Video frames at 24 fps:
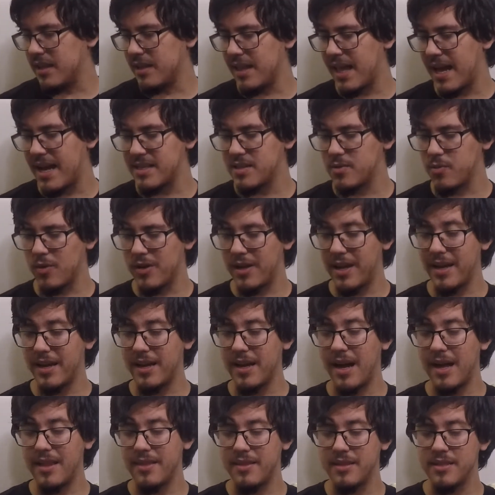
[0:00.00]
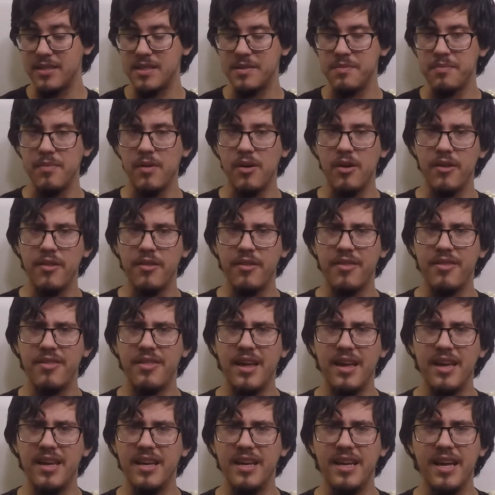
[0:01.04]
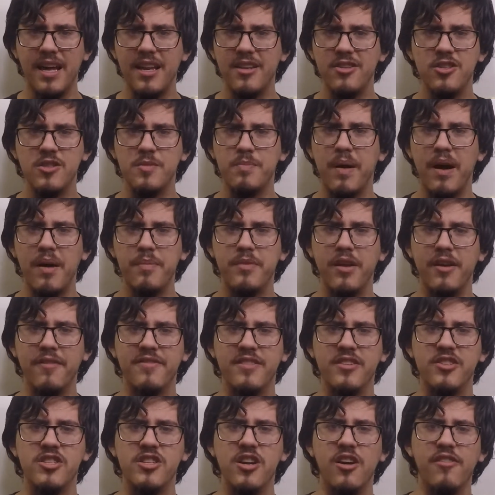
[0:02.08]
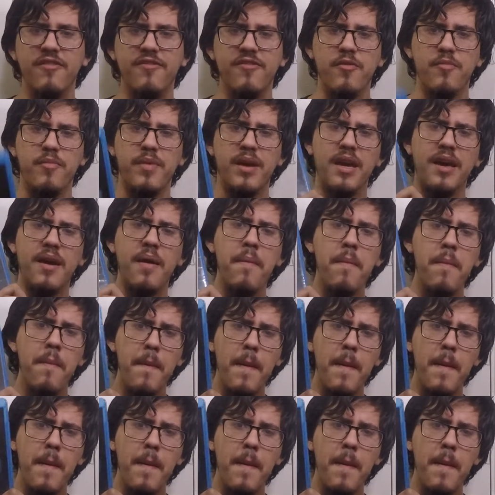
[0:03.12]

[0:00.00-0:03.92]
the last one I got this month. It kind of just popped off the shelf for me.